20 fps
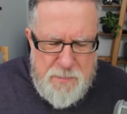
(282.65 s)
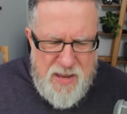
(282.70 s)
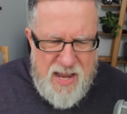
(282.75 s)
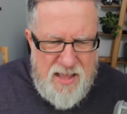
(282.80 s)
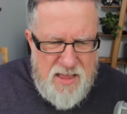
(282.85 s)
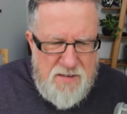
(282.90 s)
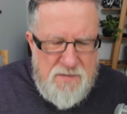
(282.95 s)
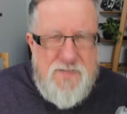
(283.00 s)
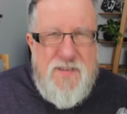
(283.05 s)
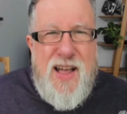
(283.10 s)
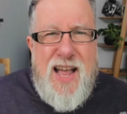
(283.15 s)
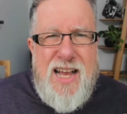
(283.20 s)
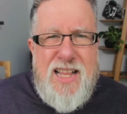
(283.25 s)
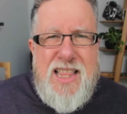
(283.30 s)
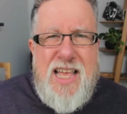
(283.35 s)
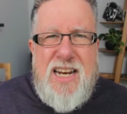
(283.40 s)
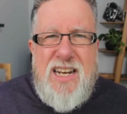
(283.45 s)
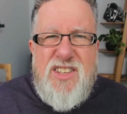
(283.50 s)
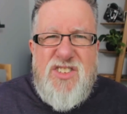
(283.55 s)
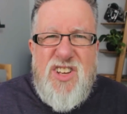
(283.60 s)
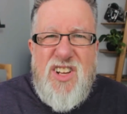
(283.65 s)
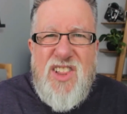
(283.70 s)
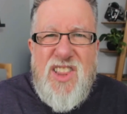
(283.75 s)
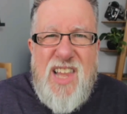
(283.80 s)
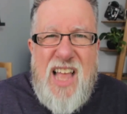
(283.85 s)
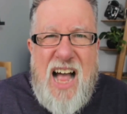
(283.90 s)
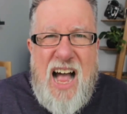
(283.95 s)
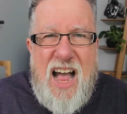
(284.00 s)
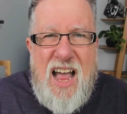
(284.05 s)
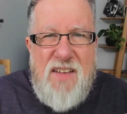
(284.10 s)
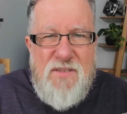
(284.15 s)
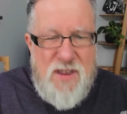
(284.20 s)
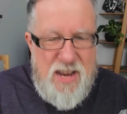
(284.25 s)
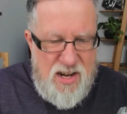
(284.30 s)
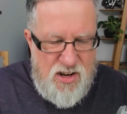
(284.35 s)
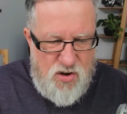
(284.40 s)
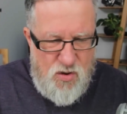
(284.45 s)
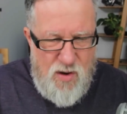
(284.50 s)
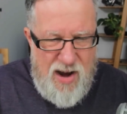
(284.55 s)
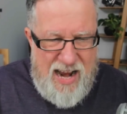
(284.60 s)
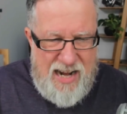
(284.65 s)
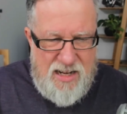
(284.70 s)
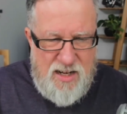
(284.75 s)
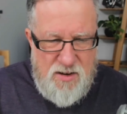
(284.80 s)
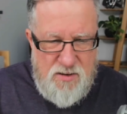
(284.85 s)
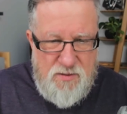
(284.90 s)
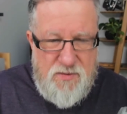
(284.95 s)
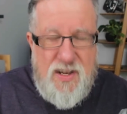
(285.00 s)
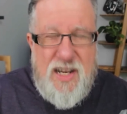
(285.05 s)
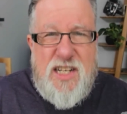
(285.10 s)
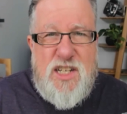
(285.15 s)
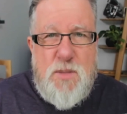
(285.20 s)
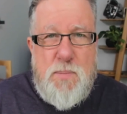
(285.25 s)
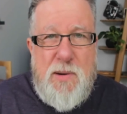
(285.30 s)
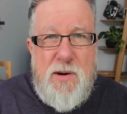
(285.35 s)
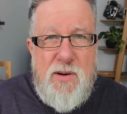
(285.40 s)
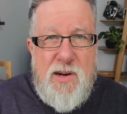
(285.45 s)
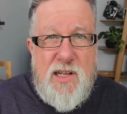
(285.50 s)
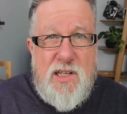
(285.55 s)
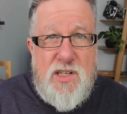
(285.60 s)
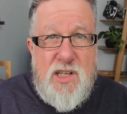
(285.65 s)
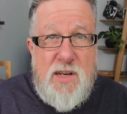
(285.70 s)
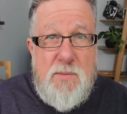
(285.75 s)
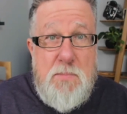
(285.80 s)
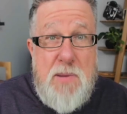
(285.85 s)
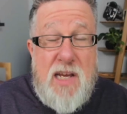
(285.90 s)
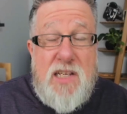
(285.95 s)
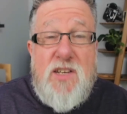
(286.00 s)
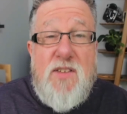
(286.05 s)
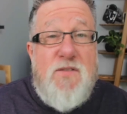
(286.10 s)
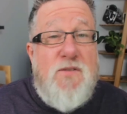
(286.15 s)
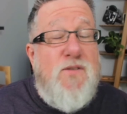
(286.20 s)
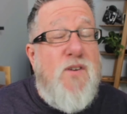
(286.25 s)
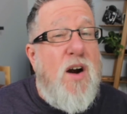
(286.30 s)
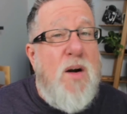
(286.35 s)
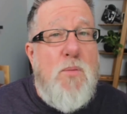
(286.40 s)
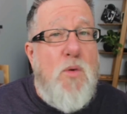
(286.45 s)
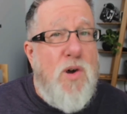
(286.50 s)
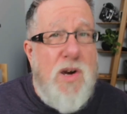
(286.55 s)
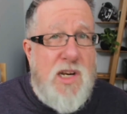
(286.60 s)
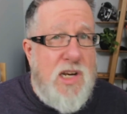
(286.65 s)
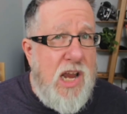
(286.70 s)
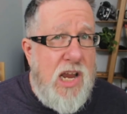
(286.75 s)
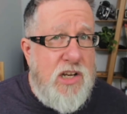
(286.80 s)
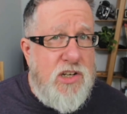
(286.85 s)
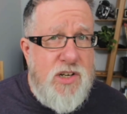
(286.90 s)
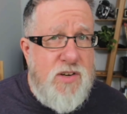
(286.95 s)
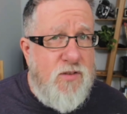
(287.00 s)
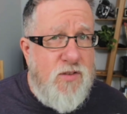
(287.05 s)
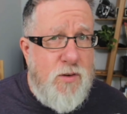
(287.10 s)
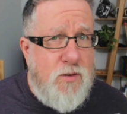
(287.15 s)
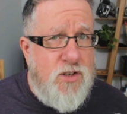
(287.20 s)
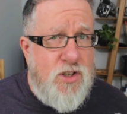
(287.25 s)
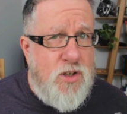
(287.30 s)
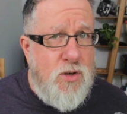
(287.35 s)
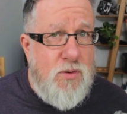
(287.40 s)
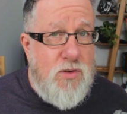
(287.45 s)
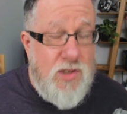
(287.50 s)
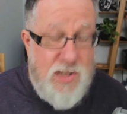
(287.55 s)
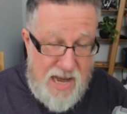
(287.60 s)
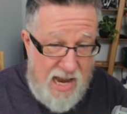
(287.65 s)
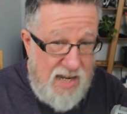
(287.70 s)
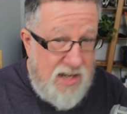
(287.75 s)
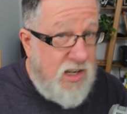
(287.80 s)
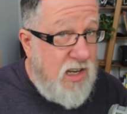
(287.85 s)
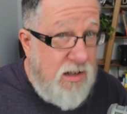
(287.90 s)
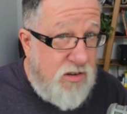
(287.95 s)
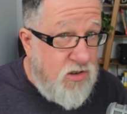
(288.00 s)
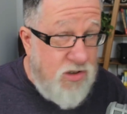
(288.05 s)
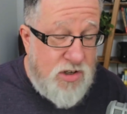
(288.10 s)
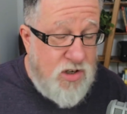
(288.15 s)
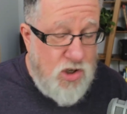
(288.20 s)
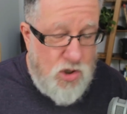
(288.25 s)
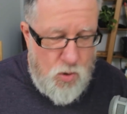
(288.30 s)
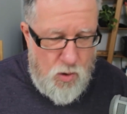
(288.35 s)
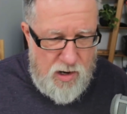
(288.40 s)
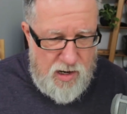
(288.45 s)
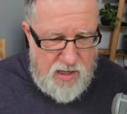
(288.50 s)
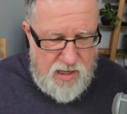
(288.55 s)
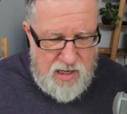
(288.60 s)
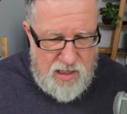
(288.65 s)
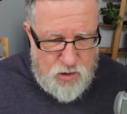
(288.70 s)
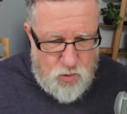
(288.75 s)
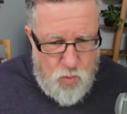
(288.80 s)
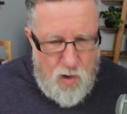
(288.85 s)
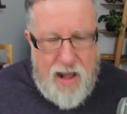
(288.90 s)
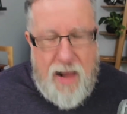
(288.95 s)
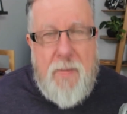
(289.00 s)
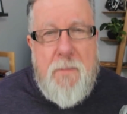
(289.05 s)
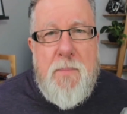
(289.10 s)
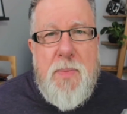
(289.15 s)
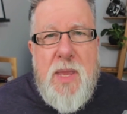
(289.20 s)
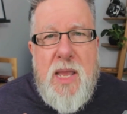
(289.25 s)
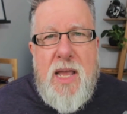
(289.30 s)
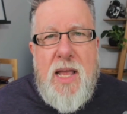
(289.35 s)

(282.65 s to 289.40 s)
And the fact that it's a live interactive experience, it makes it far more engaging for students, and teachers enjoy it as well.